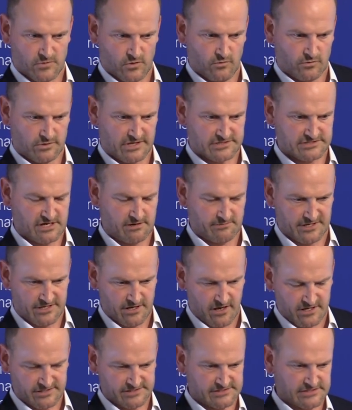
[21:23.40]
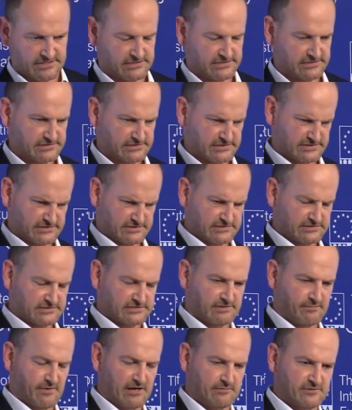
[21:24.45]
all get terribly nasty, and
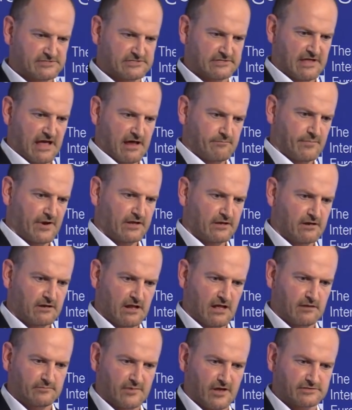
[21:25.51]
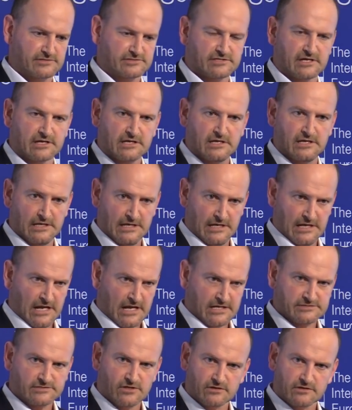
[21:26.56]
there's some element in that, but I can't help noticing
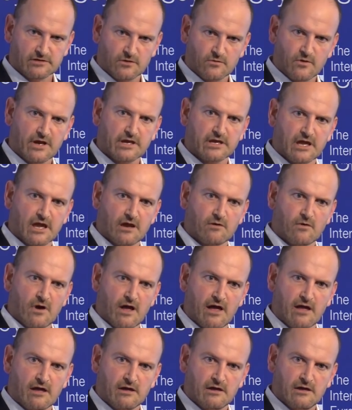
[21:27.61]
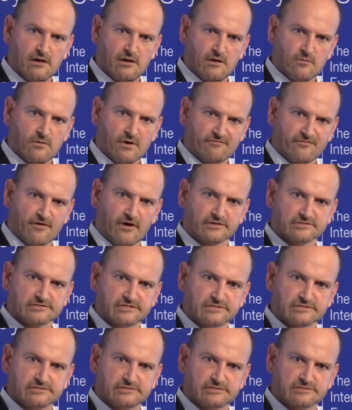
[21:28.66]
it's not quite yet where
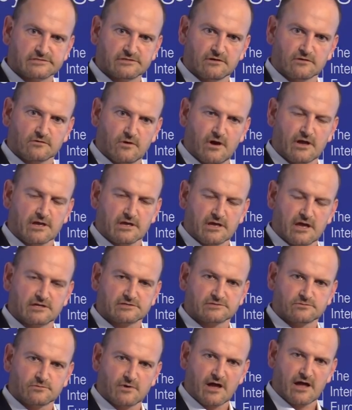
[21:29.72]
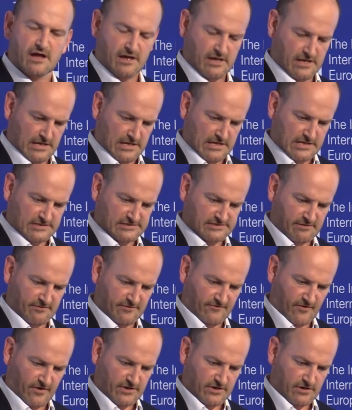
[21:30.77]
France is. It's not quite yet where some
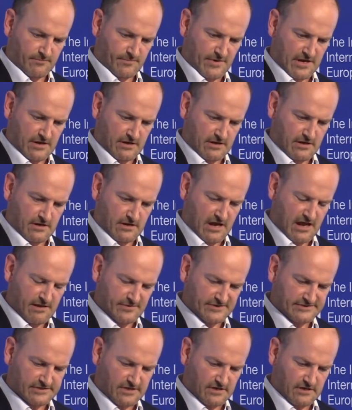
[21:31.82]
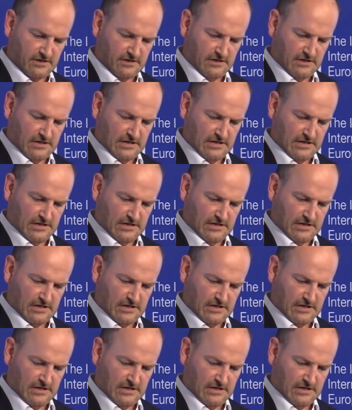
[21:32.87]
of our European neighbours are.